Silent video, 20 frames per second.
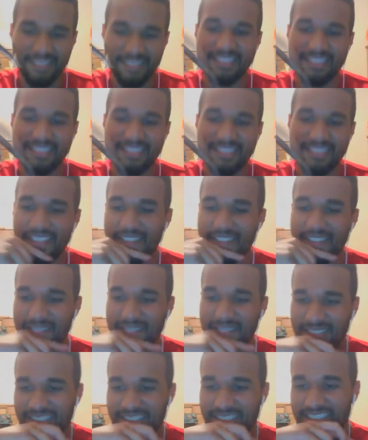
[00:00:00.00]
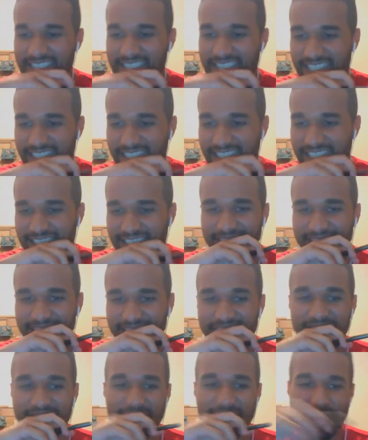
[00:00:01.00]
There you go.
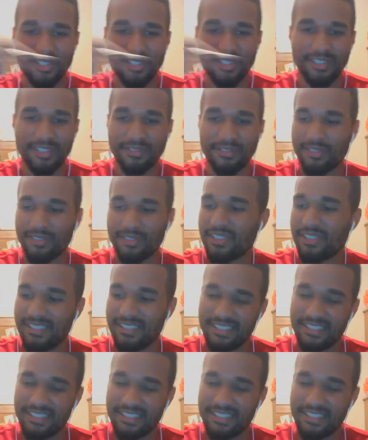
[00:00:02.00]
For sure.